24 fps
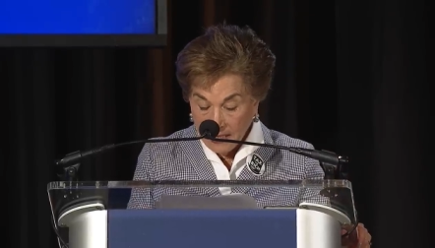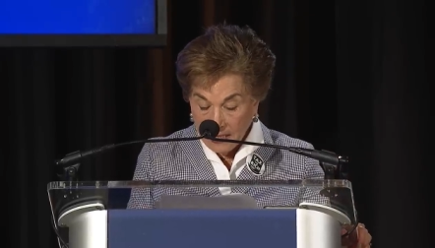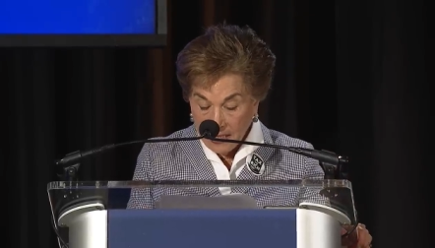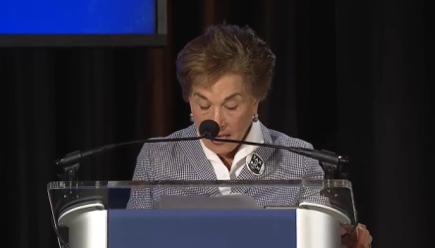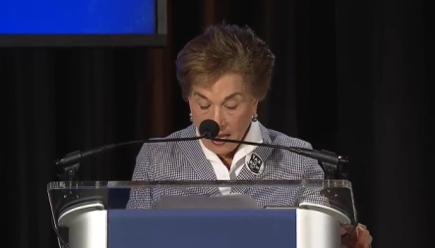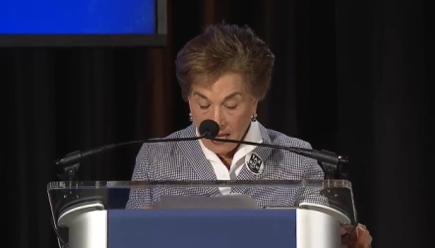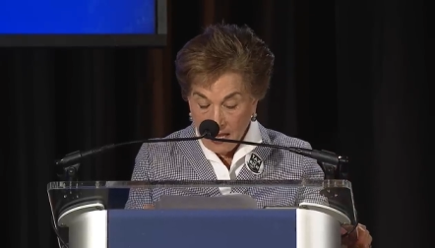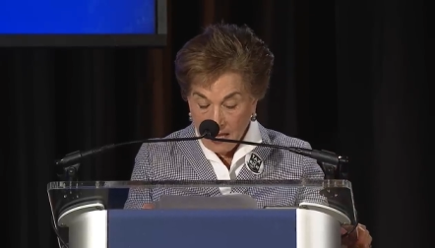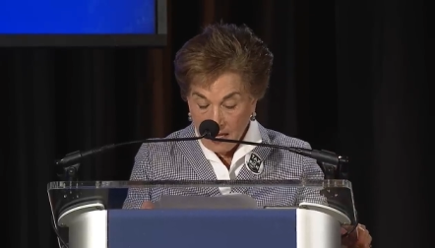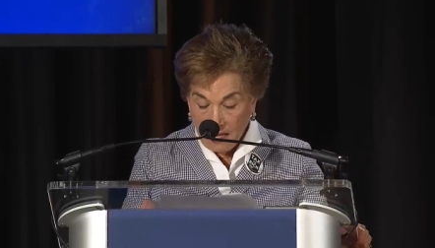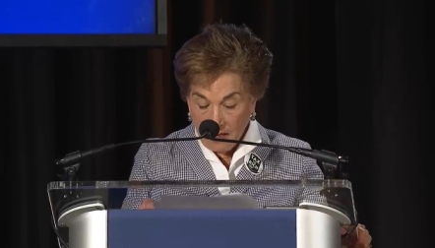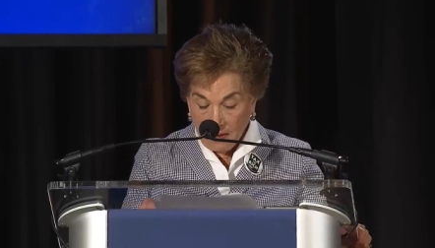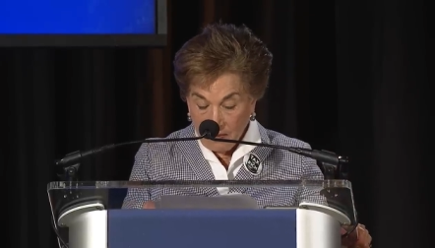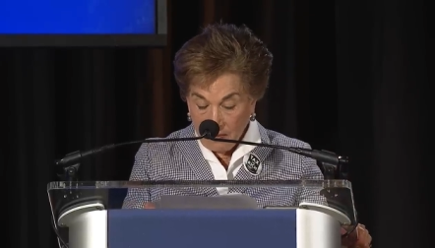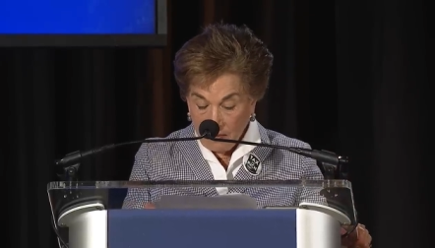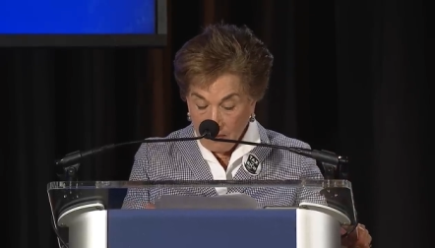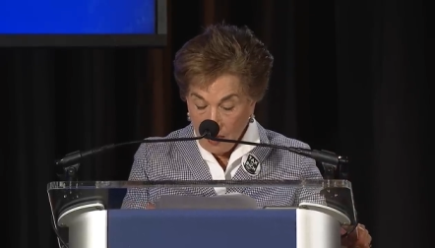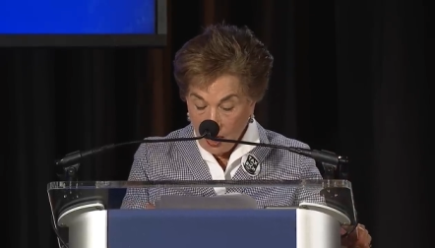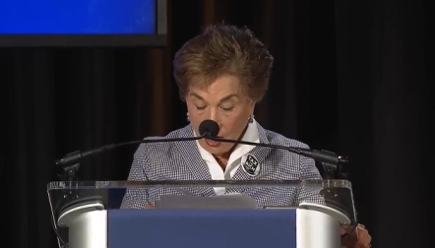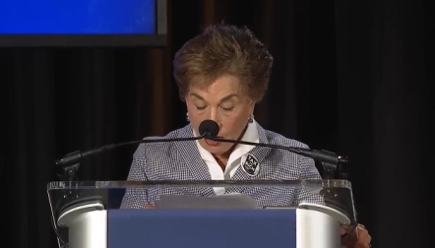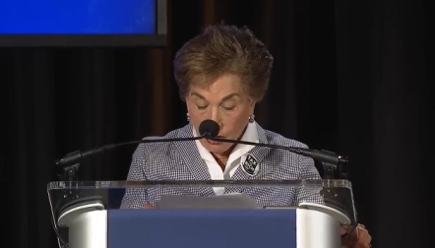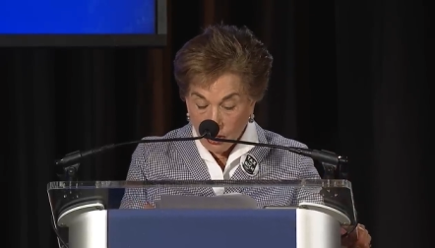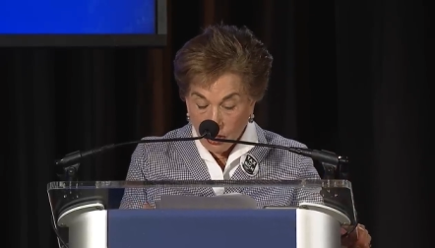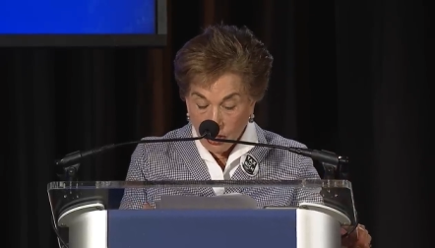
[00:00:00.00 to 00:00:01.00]
uh,
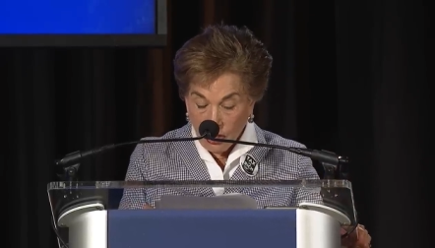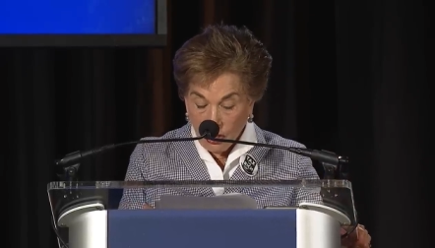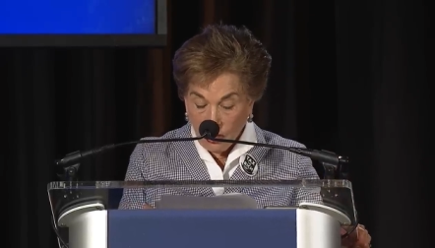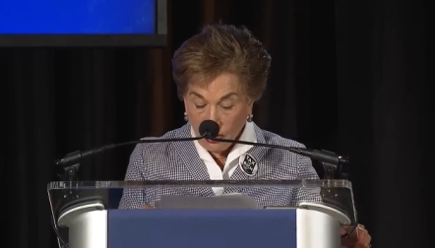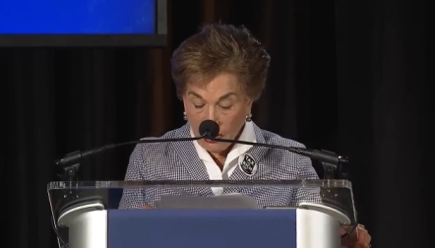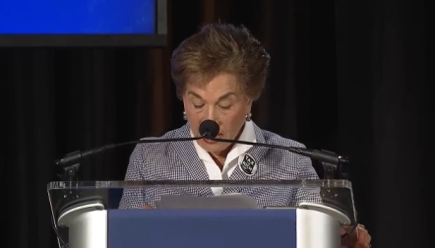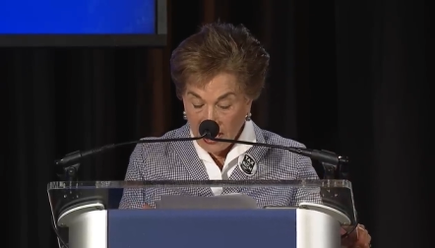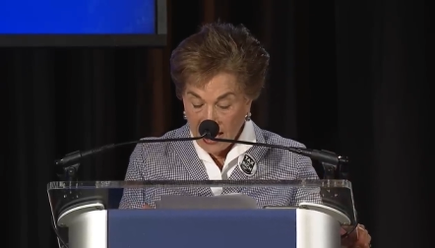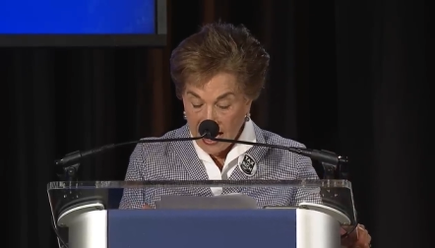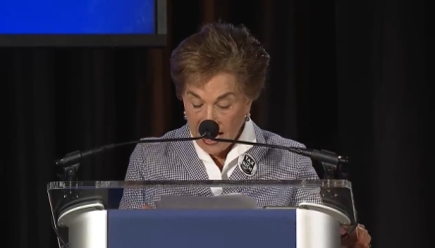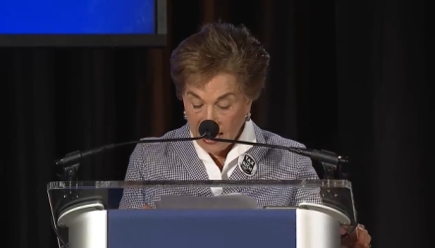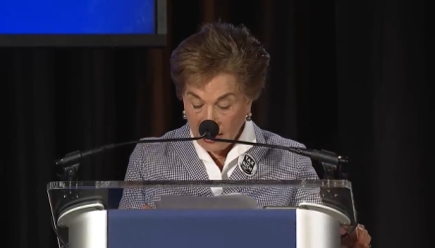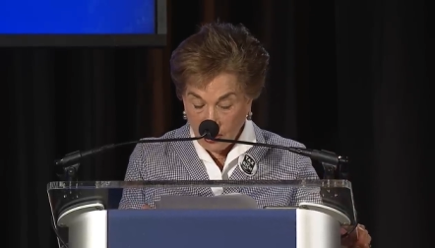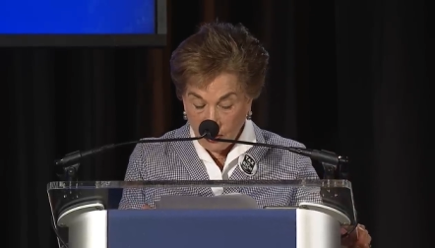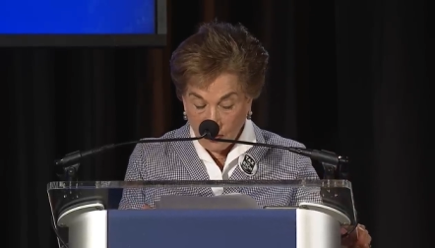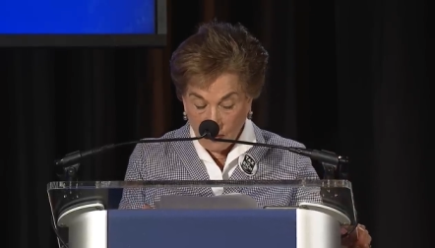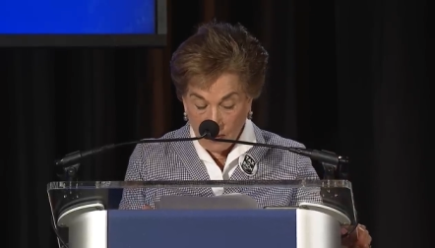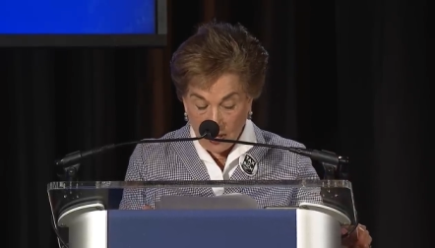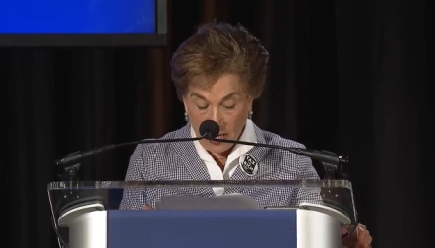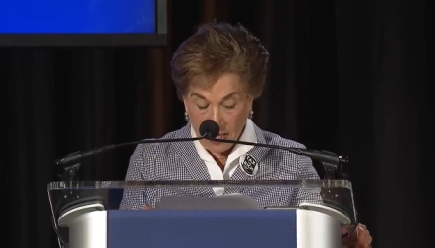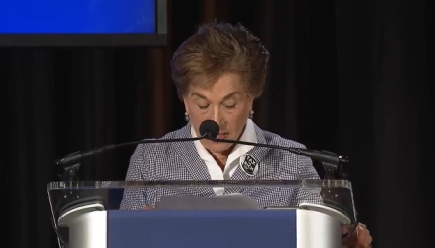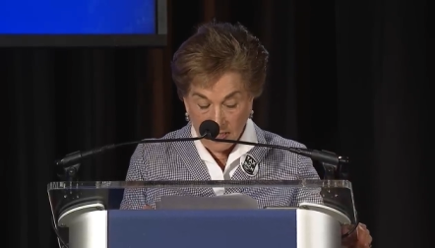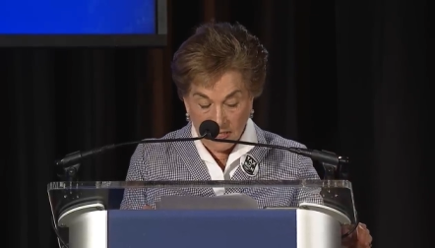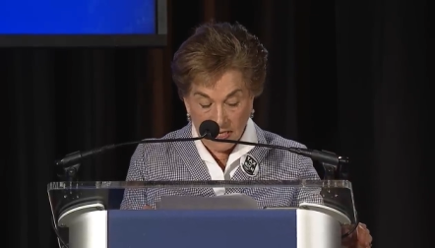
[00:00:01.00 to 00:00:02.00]
marginal tax
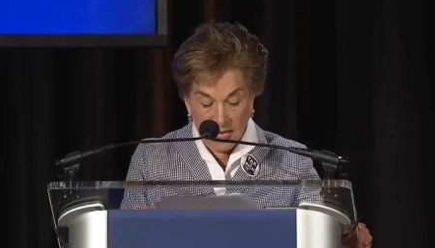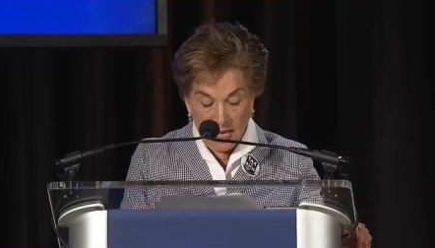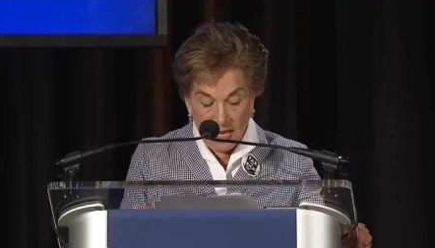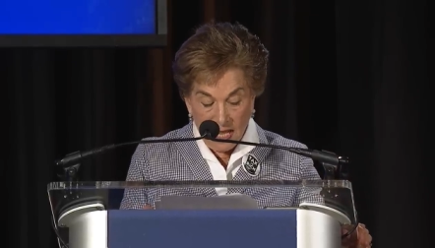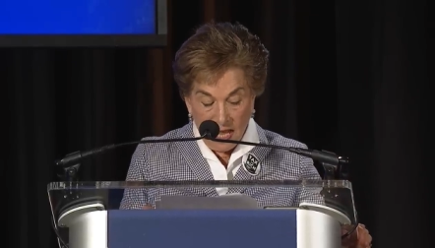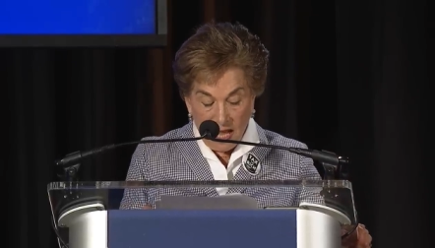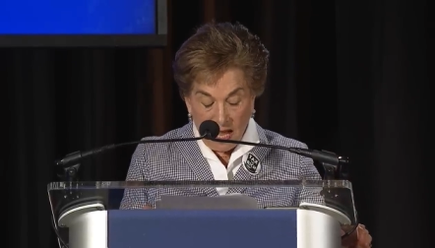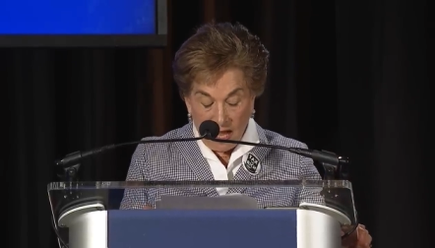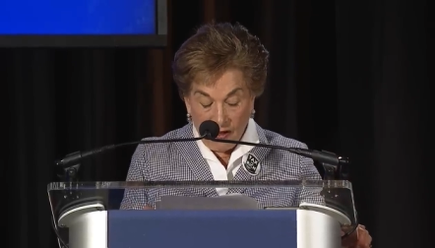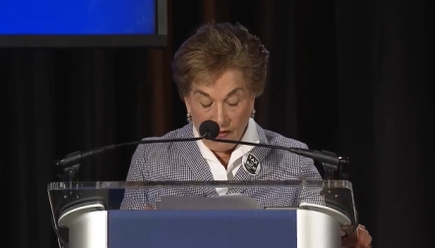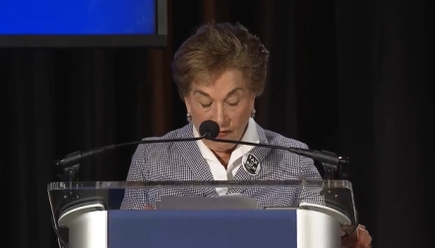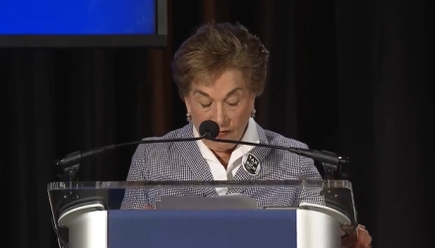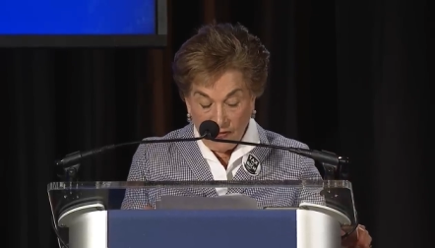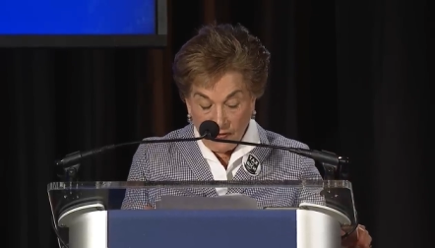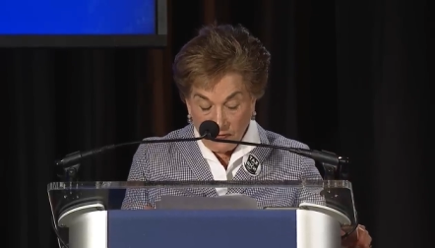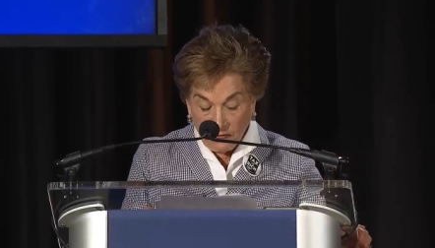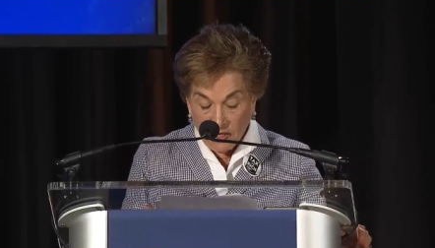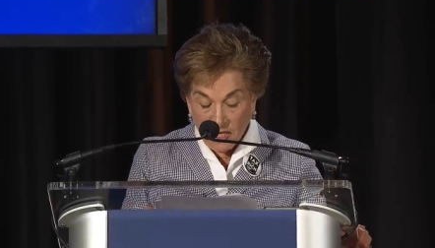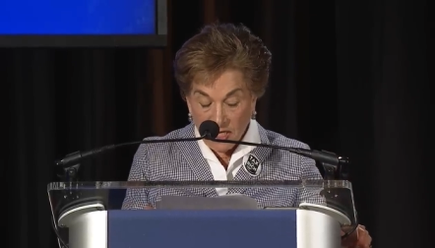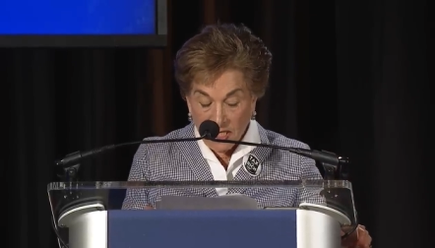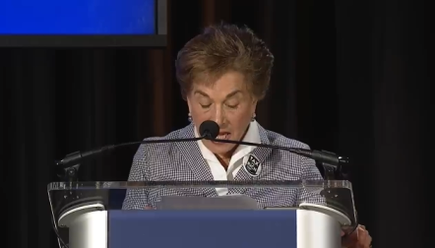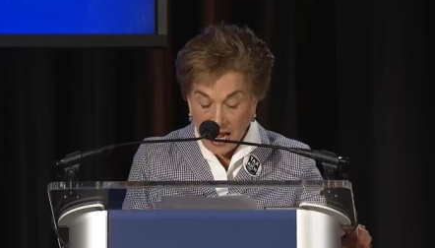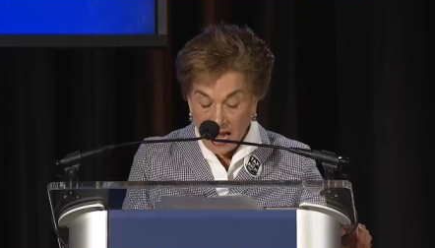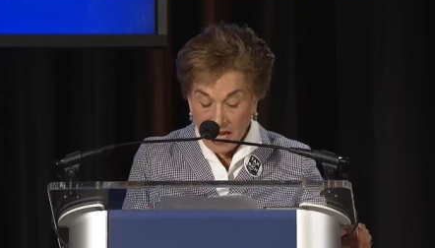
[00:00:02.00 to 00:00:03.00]
rate of
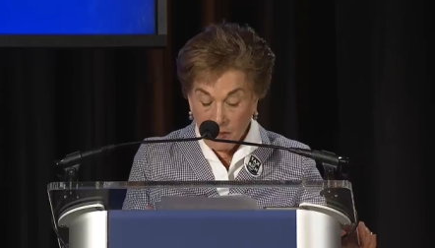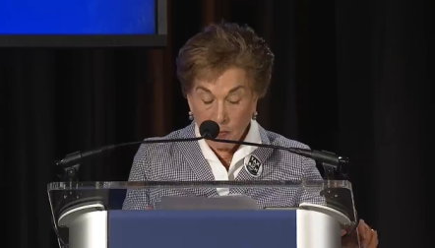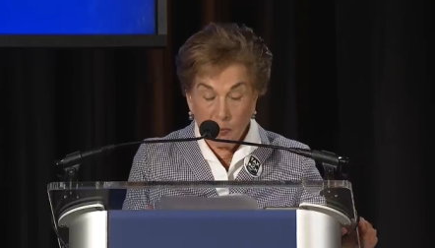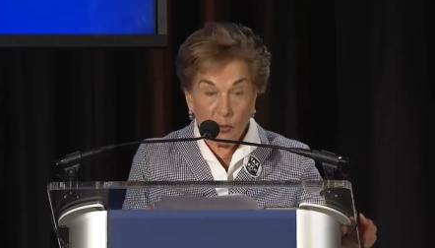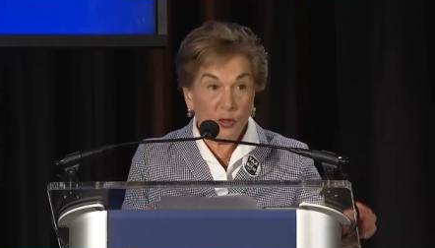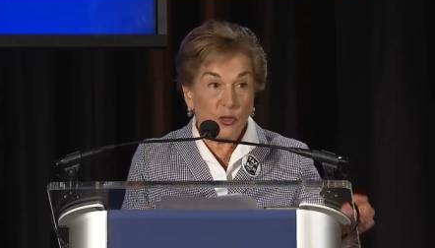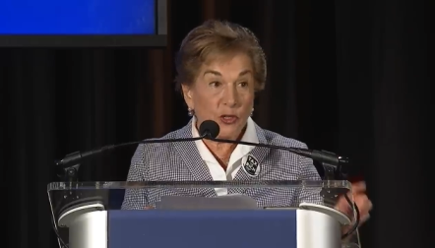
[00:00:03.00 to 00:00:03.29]
59%,